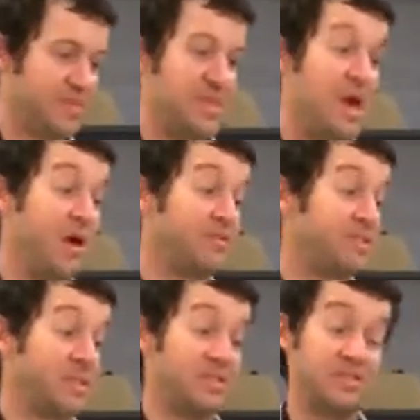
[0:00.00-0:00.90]
Now, I've
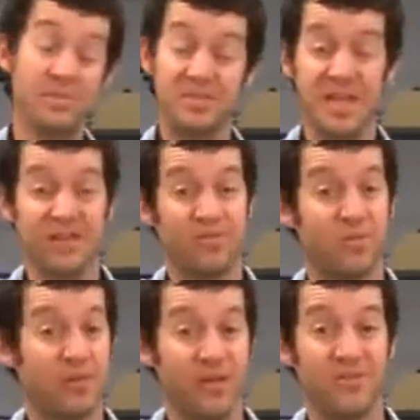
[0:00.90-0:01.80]
seen some saxophone
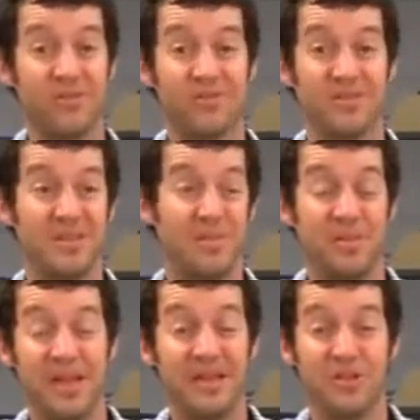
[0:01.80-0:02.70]
players that
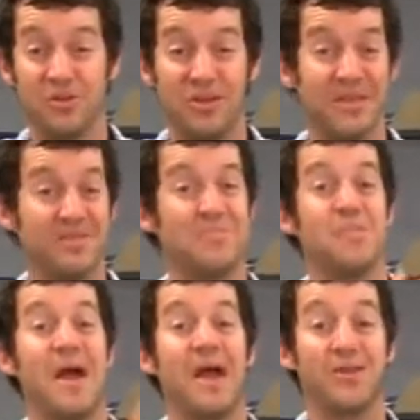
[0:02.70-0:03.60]
play in tune. It doesn't
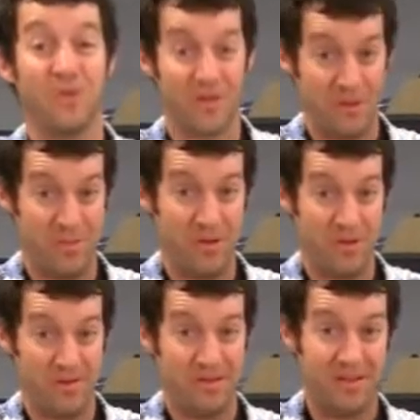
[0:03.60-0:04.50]
matter where they
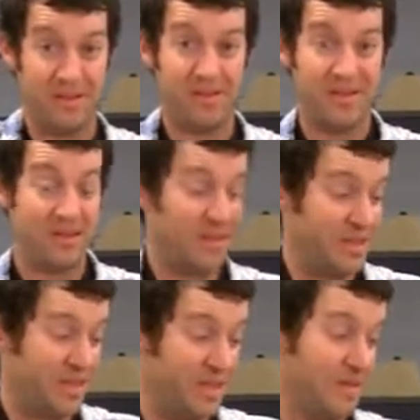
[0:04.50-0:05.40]
put
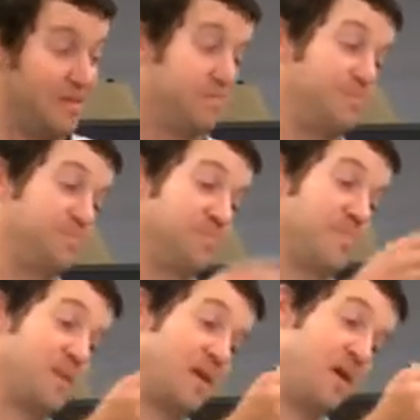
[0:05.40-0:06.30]

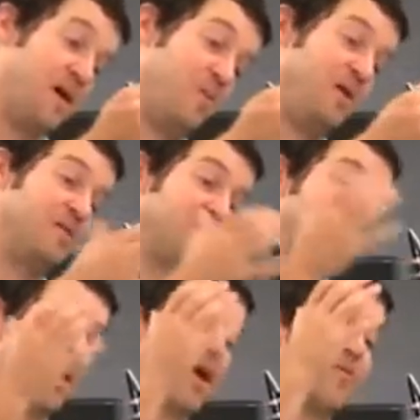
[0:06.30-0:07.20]
it doesn't
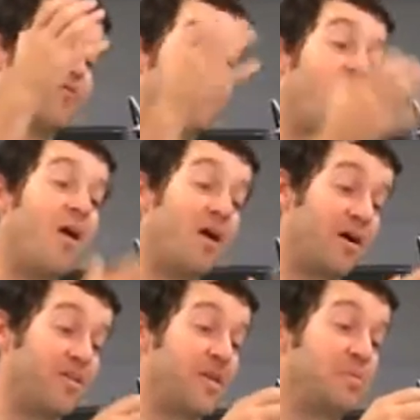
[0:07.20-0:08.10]
matter how
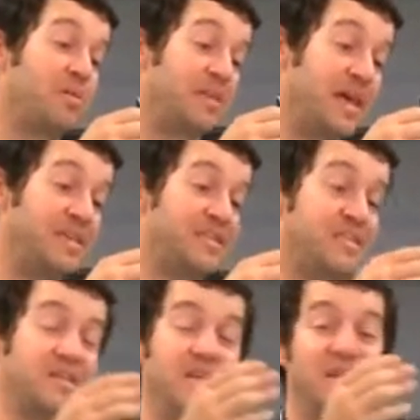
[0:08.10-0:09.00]
far they
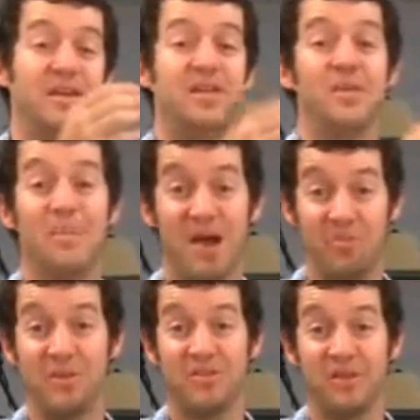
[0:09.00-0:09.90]
place the
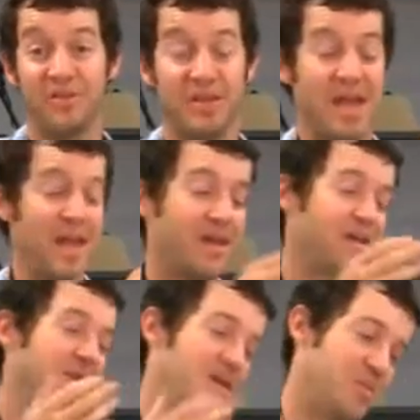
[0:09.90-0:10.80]
mouthpiece on the neck.
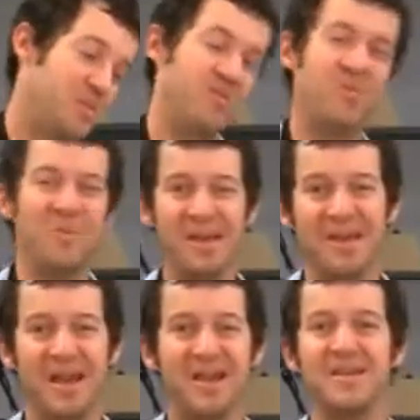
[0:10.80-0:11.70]
But for me, it
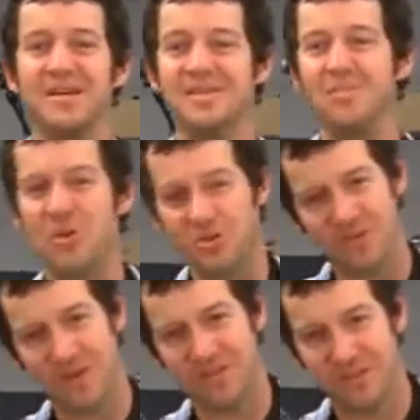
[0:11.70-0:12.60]
kind of does, and most of
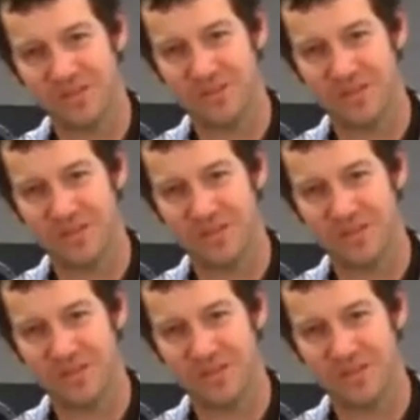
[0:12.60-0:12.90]
my students